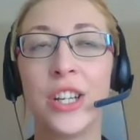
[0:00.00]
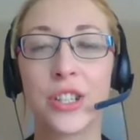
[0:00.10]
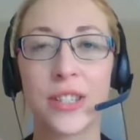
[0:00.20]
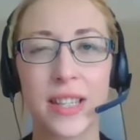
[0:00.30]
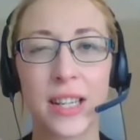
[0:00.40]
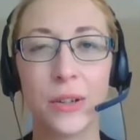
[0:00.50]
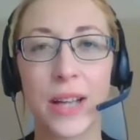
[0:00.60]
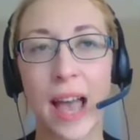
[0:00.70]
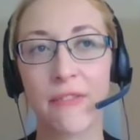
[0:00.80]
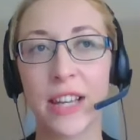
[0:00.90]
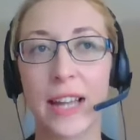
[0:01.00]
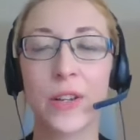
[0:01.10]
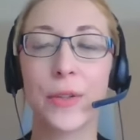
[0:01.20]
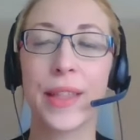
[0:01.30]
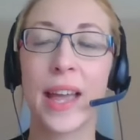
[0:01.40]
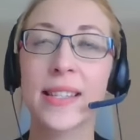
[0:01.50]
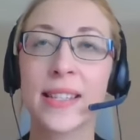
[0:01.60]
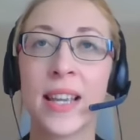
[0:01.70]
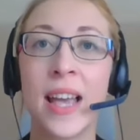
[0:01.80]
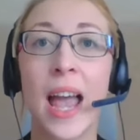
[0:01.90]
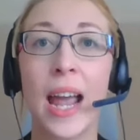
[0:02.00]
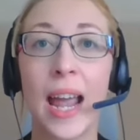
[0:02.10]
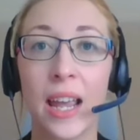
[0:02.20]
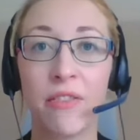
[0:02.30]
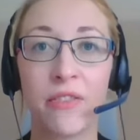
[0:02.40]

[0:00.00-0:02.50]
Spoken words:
just a little caveat on this. If,